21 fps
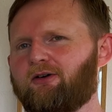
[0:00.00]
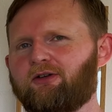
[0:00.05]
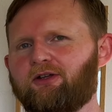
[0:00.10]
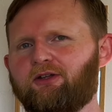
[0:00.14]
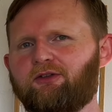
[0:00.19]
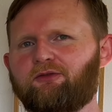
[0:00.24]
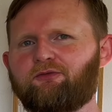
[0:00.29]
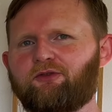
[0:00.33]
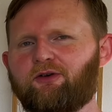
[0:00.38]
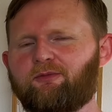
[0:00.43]

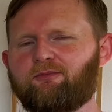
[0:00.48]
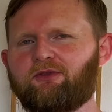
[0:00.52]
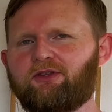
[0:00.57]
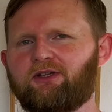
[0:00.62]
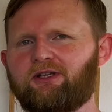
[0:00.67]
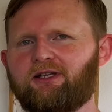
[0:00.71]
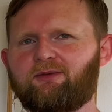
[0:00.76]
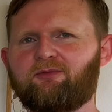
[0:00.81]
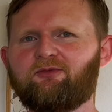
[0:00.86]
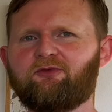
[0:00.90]
is from the
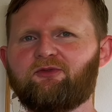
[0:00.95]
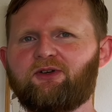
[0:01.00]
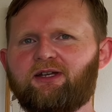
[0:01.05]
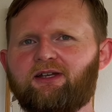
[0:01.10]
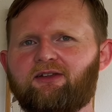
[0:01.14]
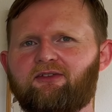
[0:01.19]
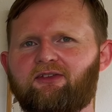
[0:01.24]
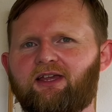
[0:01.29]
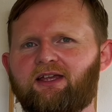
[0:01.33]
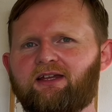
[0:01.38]

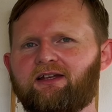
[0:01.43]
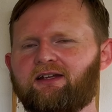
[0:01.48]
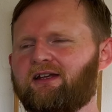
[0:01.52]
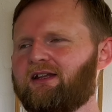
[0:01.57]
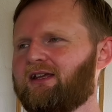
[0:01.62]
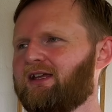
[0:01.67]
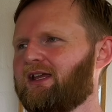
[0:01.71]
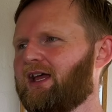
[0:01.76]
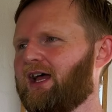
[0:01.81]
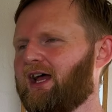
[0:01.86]
Liberators, and
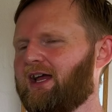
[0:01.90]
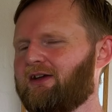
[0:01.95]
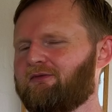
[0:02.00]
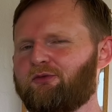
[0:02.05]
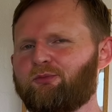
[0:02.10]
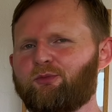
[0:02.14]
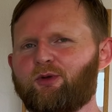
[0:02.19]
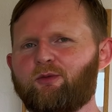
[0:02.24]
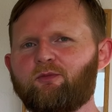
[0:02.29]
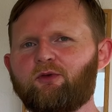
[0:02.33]
I
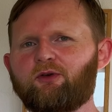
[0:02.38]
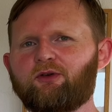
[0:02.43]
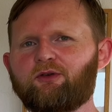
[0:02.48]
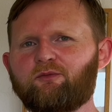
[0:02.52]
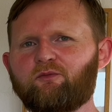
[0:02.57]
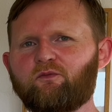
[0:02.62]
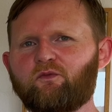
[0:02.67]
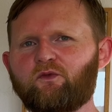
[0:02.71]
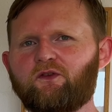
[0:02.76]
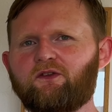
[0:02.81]
remember
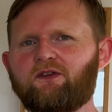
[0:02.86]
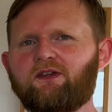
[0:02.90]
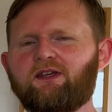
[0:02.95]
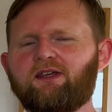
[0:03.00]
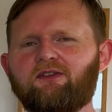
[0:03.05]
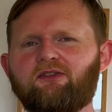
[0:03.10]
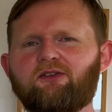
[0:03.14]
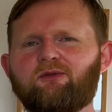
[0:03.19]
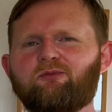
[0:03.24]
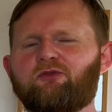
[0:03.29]

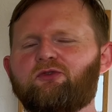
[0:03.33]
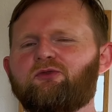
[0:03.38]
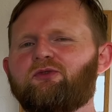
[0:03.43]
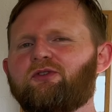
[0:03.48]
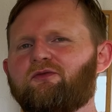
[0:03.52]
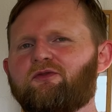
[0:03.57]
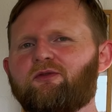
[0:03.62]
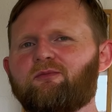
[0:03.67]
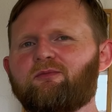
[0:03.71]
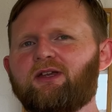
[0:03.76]
seeing them do
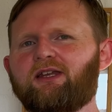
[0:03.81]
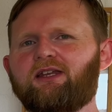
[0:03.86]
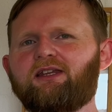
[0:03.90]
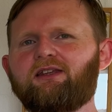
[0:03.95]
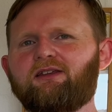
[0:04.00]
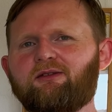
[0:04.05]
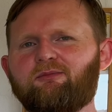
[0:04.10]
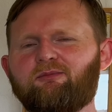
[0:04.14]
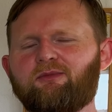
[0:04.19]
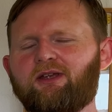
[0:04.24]
it for
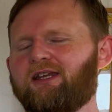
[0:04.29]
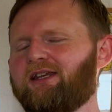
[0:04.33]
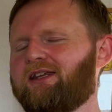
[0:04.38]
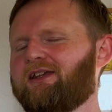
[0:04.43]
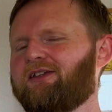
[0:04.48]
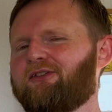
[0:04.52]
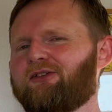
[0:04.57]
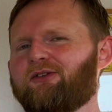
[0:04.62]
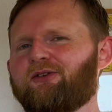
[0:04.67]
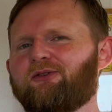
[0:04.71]
many
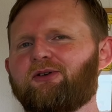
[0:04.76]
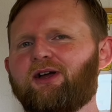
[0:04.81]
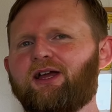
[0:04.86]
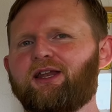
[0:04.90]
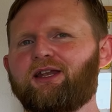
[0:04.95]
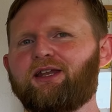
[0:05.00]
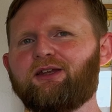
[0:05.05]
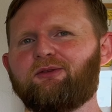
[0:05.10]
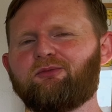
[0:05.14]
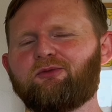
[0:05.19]
years ago,
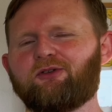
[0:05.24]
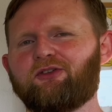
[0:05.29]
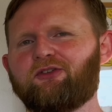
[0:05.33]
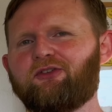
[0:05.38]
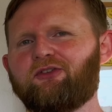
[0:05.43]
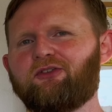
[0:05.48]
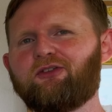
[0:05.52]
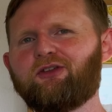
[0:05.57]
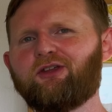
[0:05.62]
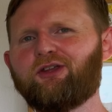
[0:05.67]
and it
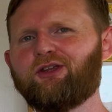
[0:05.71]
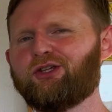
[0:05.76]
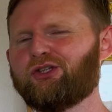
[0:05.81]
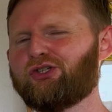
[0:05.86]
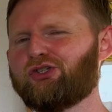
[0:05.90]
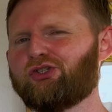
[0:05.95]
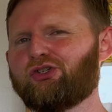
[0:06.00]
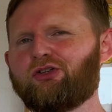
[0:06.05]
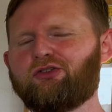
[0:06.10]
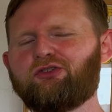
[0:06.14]
was
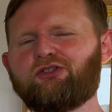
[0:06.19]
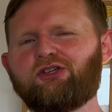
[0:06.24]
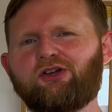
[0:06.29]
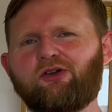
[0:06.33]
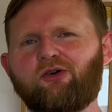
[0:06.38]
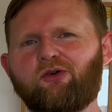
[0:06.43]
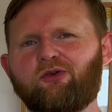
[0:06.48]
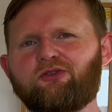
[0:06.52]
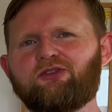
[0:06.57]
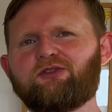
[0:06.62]
such an
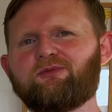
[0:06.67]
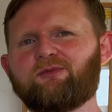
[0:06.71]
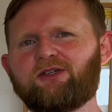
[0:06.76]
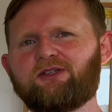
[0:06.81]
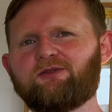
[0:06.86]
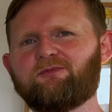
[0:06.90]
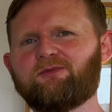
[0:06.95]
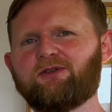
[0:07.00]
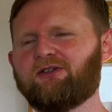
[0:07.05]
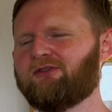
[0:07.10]
awesome
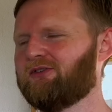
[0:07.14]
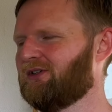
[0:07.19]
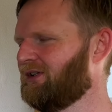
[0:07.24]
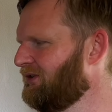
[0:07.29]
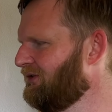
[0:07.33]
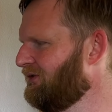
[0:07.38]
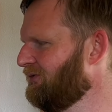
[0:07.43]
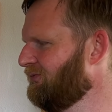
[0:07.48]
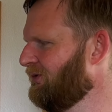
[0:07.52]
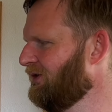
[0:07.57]

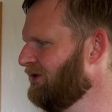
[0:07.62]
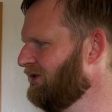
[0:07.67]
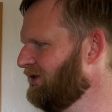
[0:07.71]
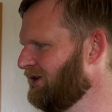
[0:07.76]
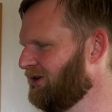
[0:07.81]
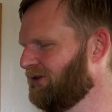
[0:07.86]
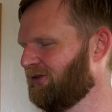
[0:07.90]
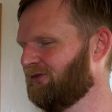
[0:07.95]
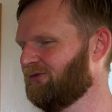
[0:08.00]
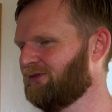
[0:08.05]
experience. So what they
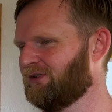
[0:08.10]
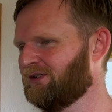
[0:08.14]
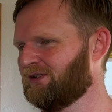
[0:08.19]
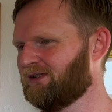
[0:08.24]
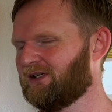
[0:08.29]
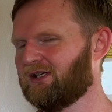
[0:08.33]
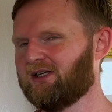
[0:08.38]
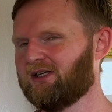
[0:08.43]
do is